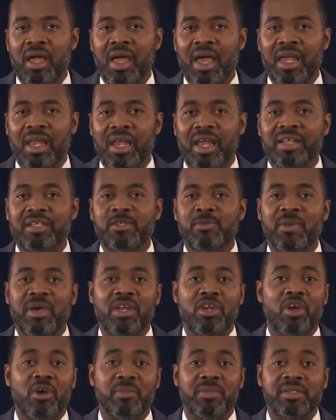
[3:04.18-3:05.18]
And let's
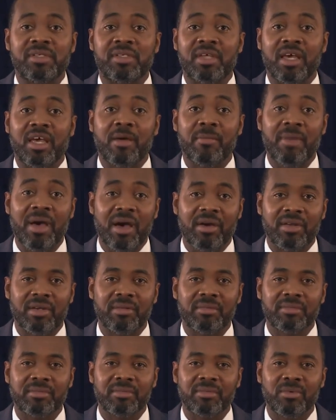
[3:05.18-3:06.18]
make no mistake about it,
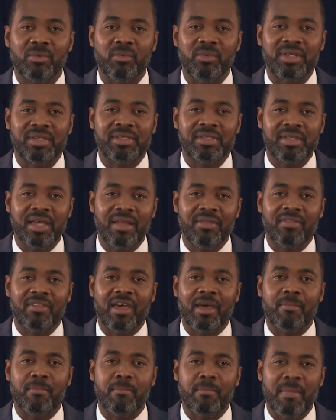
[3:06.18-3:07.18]
we sent
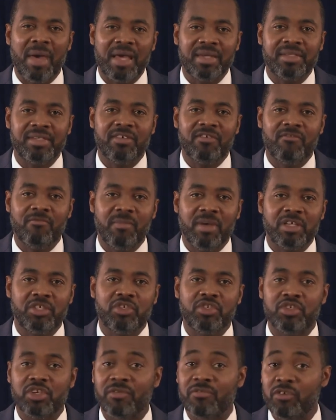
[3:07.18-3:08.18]
that massive
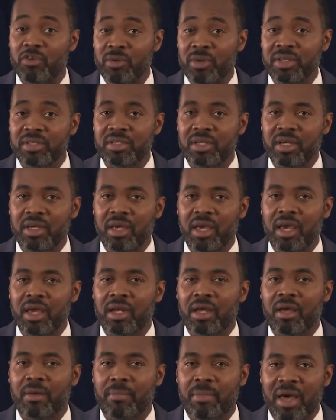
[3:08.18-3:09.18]
message of unity
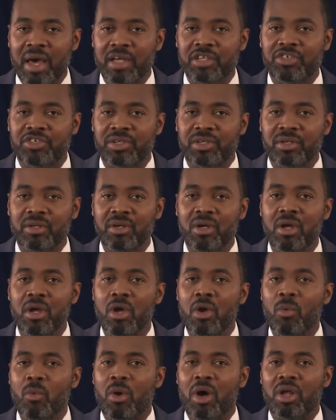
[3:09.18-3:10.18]
and compassion
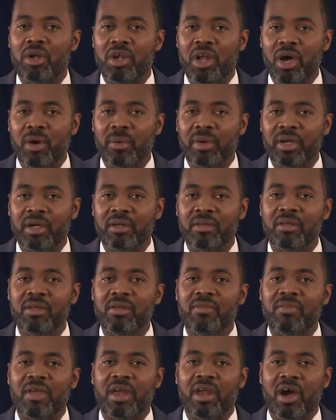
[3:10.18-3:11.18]
while knowing
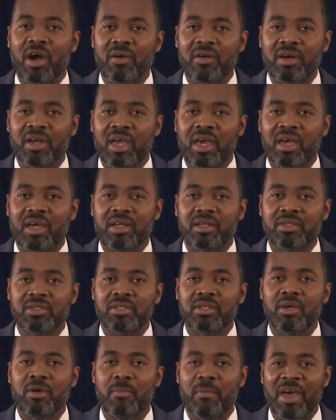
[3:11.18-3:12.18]
that
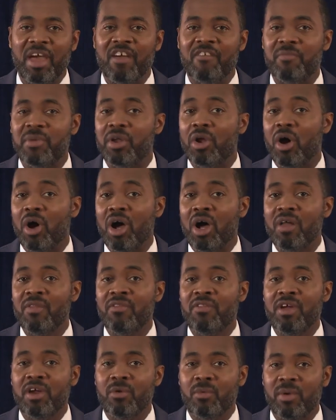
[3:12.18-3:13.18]
hurricanes may have been
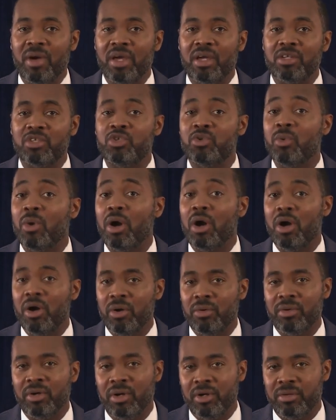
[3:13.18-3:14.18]
on their way to our
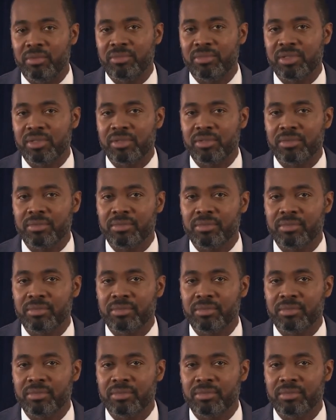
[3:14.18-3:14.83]
own homes.